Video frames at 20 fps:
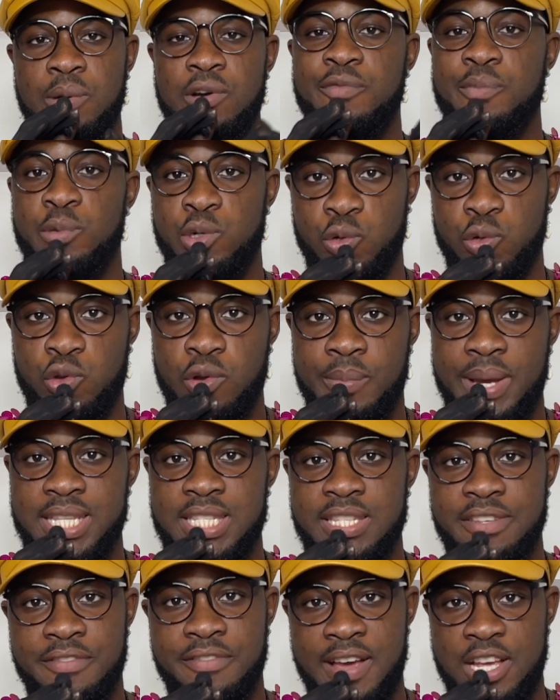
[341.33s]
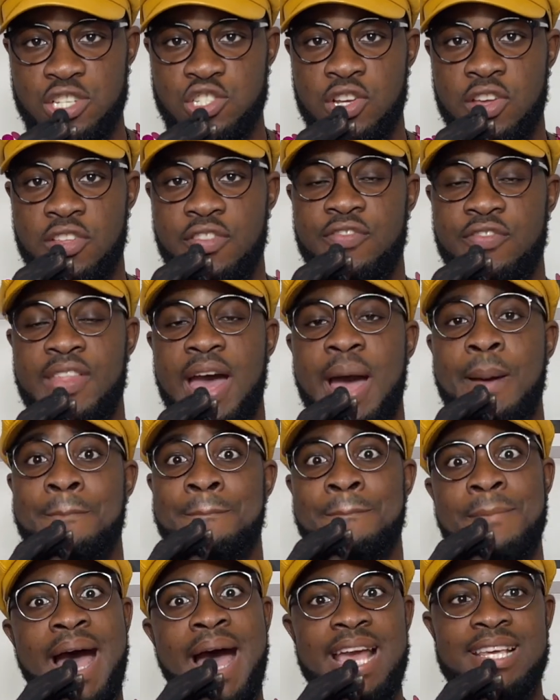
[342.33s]
of monochromatic fashion that
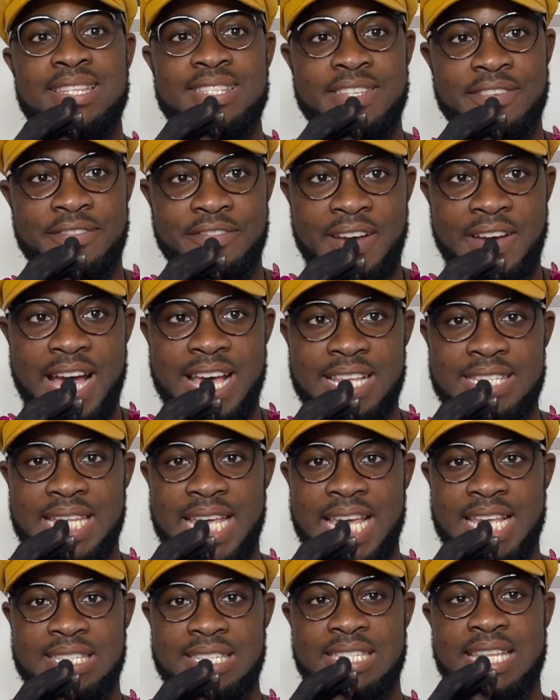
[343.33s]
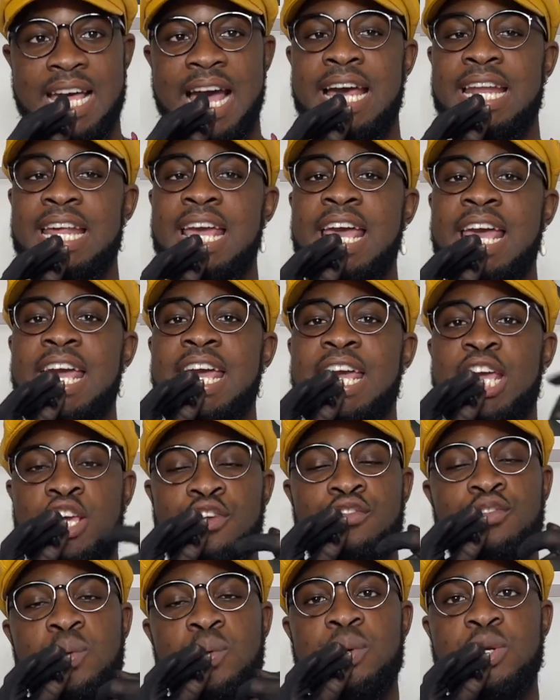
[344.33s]
might suffice is that
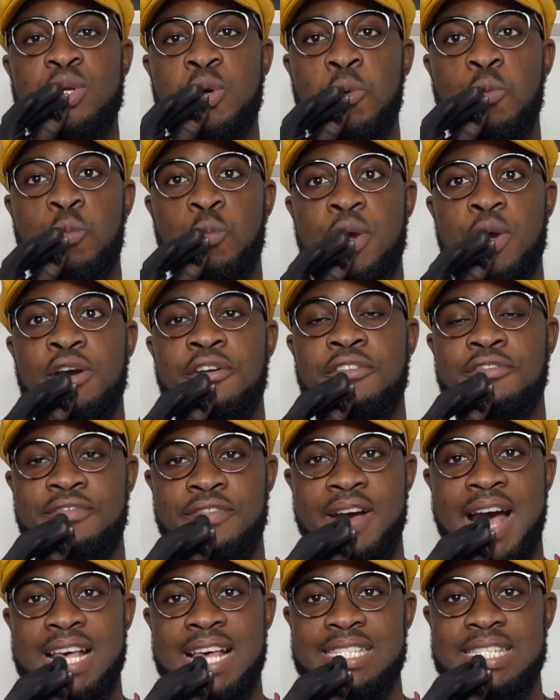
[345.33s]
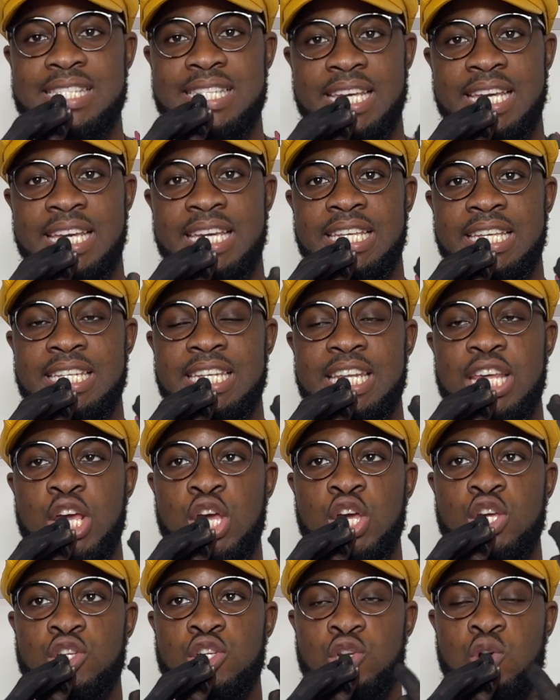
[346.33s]
if you are not well versed in
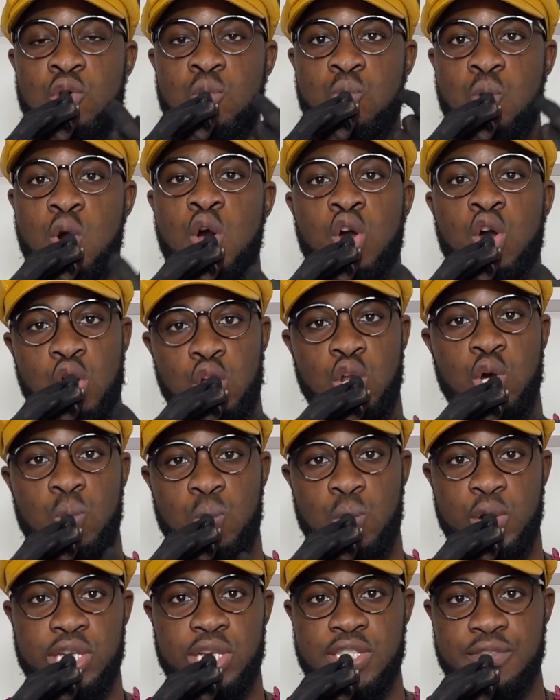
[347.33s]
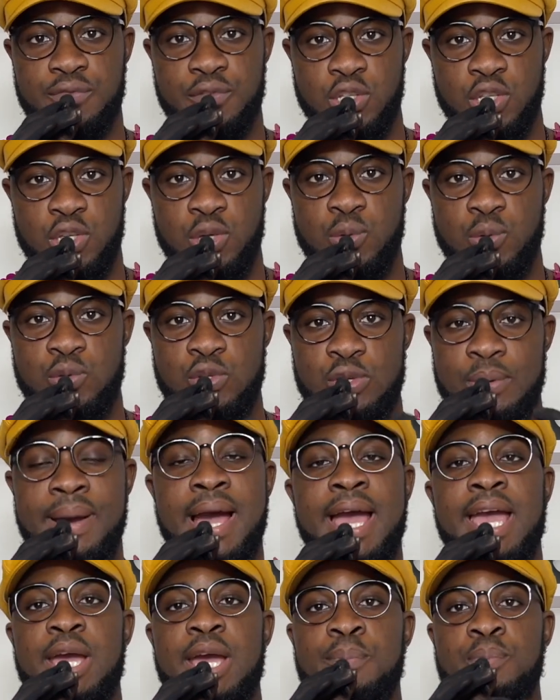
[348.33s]
what color works for you, you
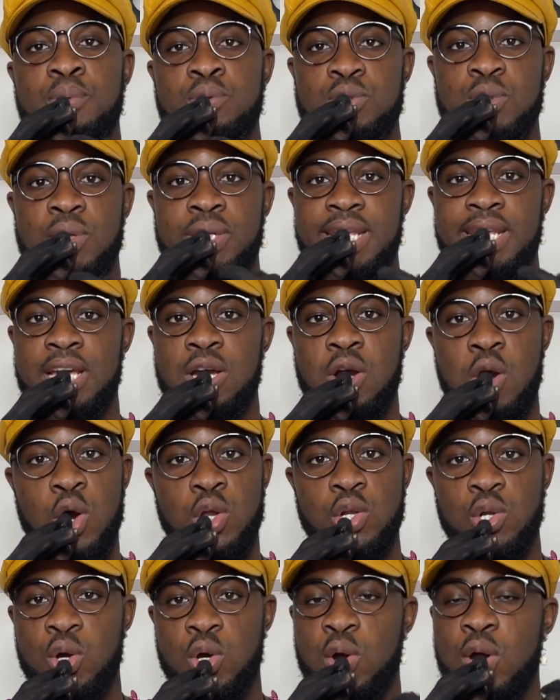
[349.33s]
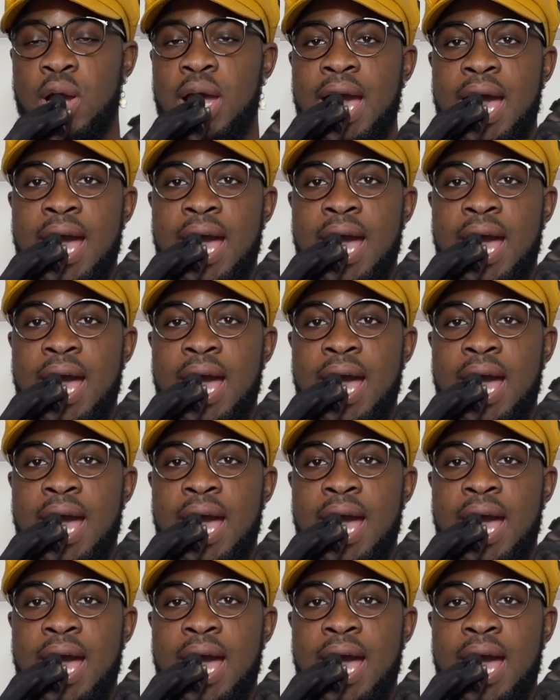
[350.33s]
might put on a color